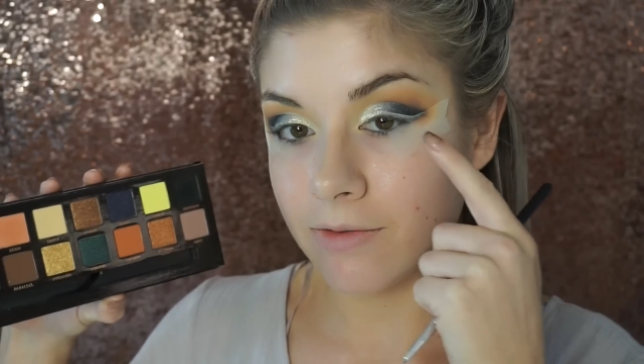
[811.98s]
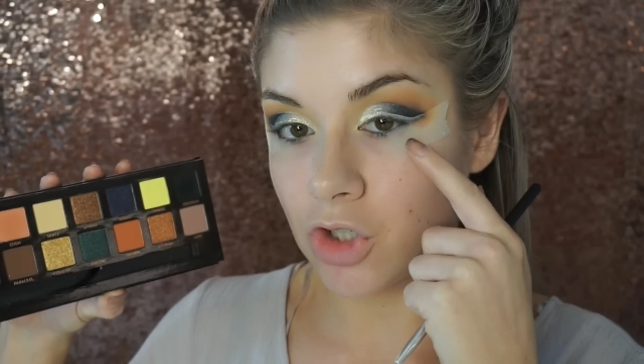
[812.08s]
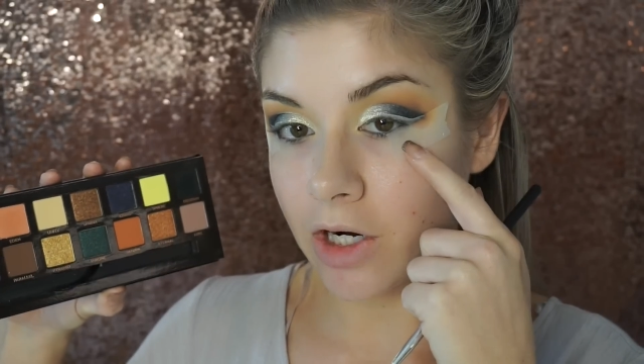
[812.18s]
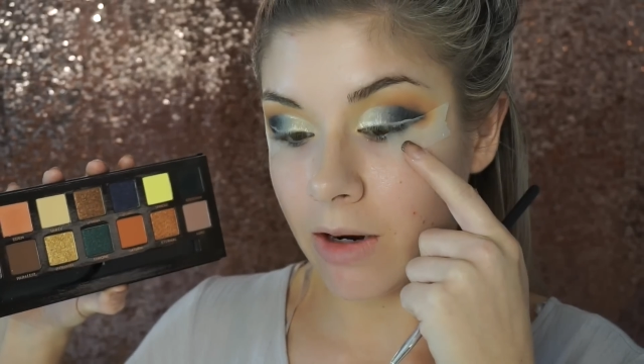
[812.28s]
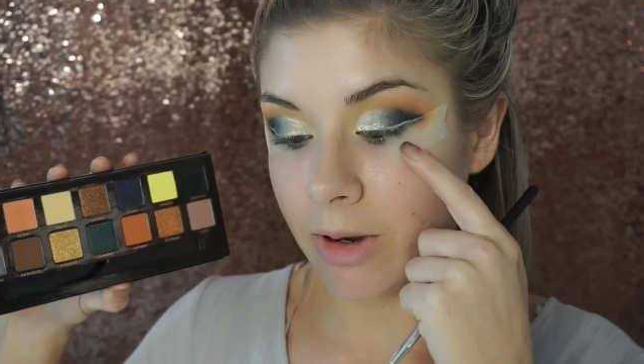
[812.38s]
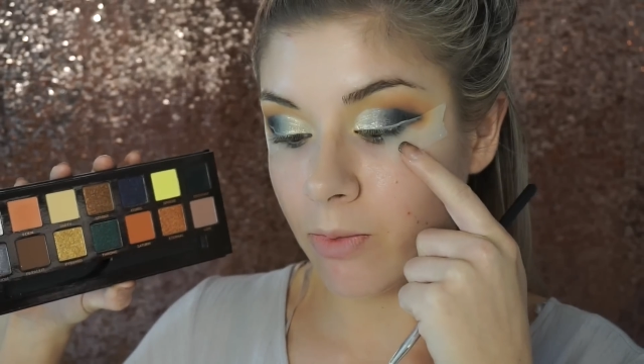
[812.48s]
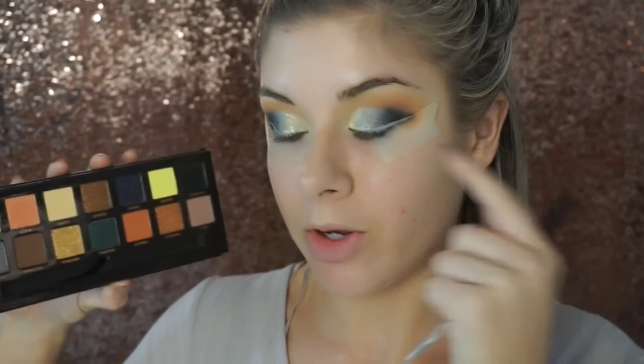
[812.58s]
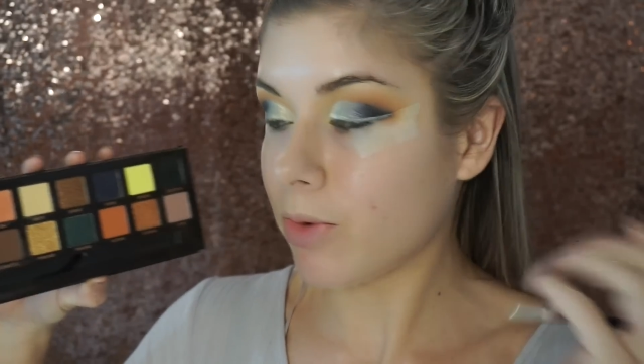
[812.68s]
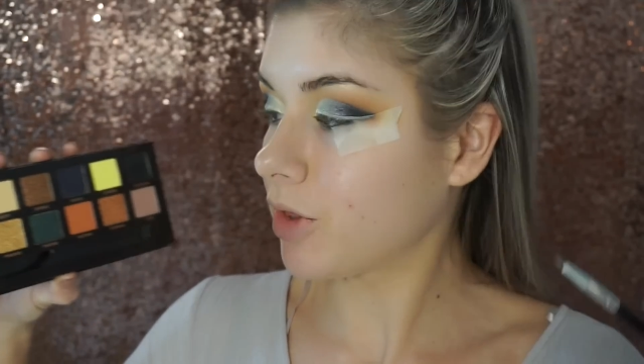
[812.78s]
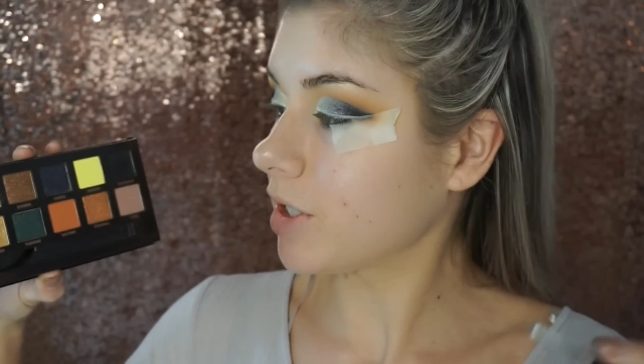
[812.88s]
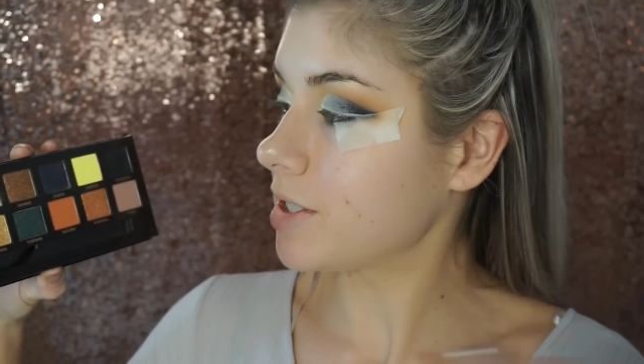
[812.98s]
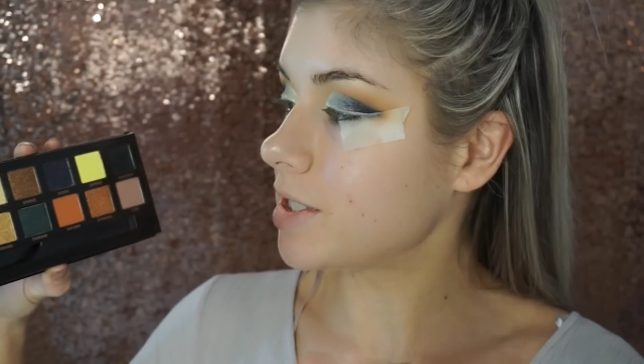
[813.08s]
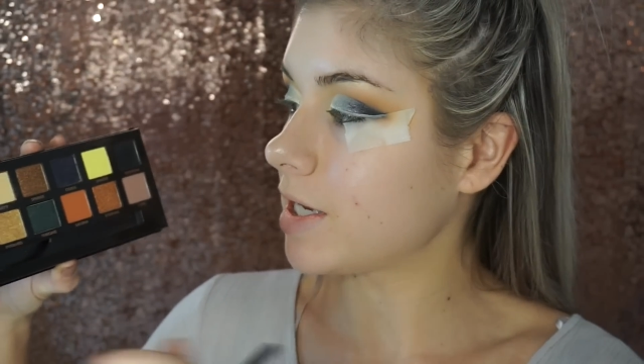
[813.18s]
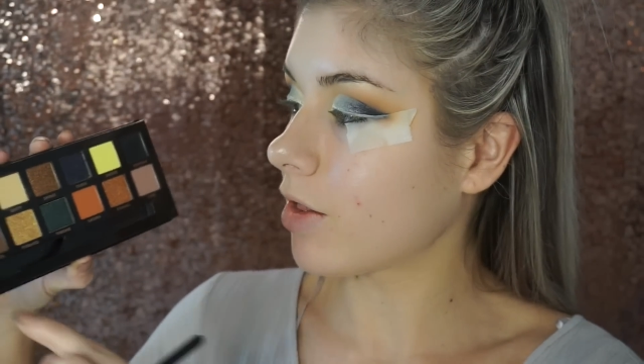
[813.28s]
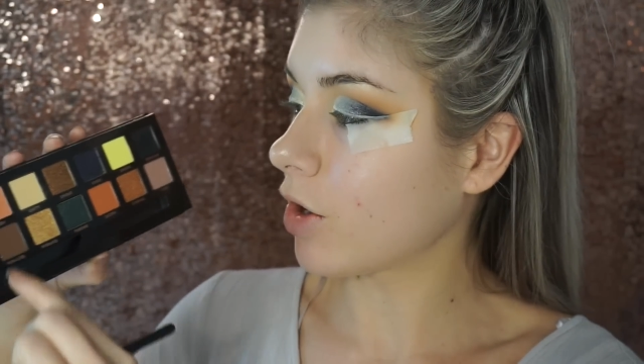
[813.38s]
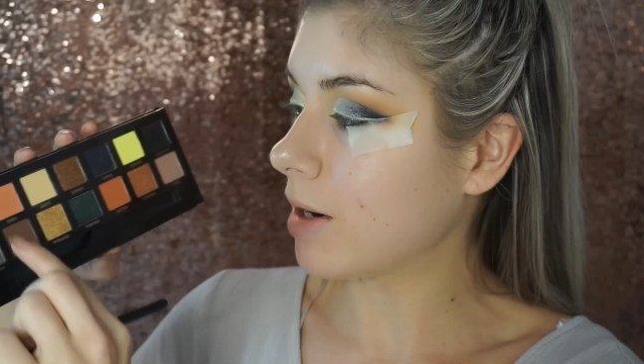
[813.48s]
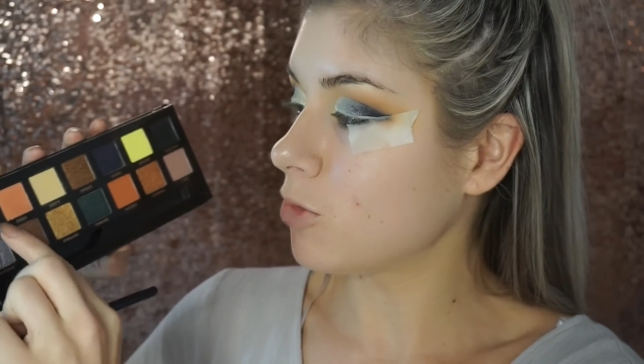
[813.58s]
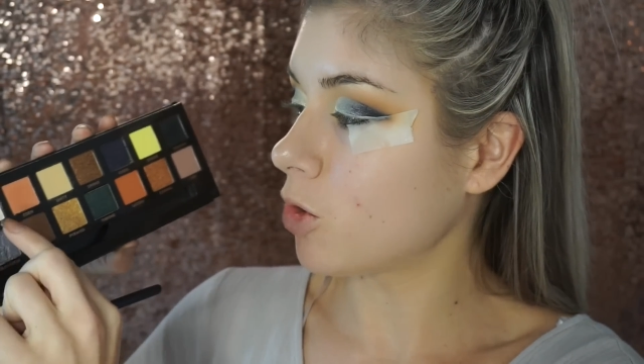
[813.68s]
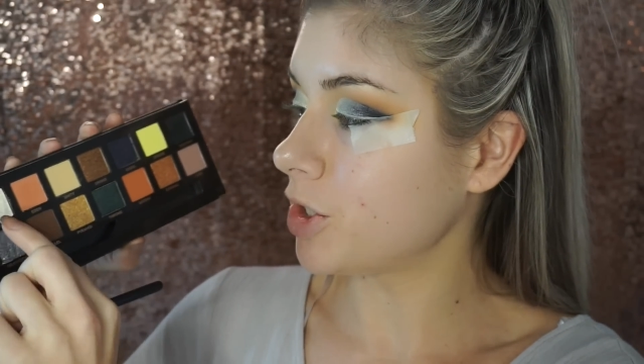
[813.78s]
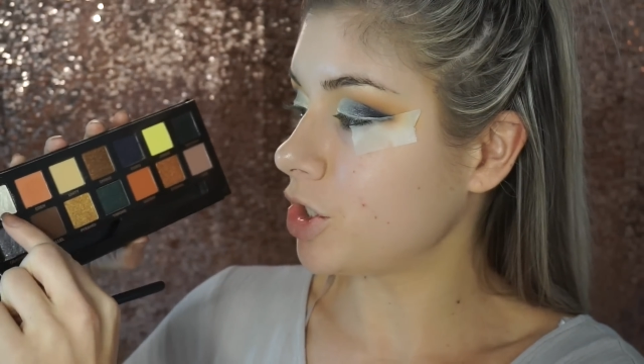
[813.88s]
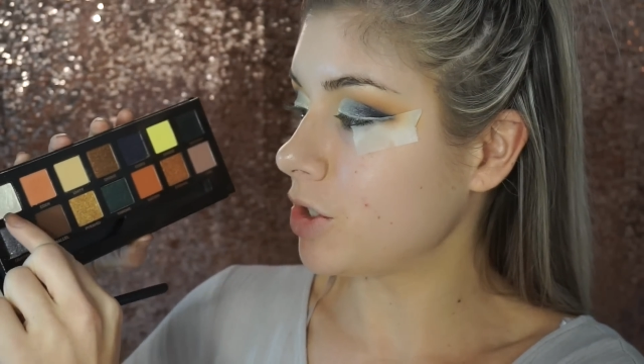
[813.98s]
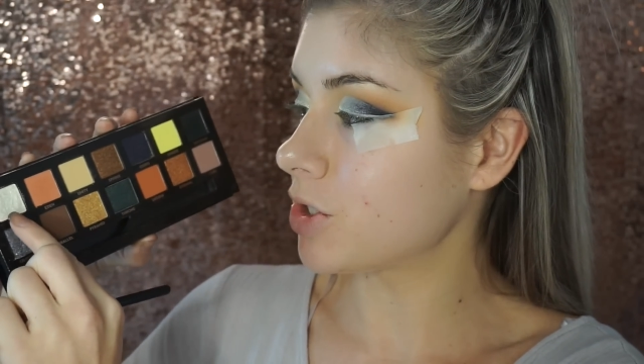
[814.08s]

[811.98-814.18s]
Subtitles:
that I've drawn out my wing with the concealer, I'm going to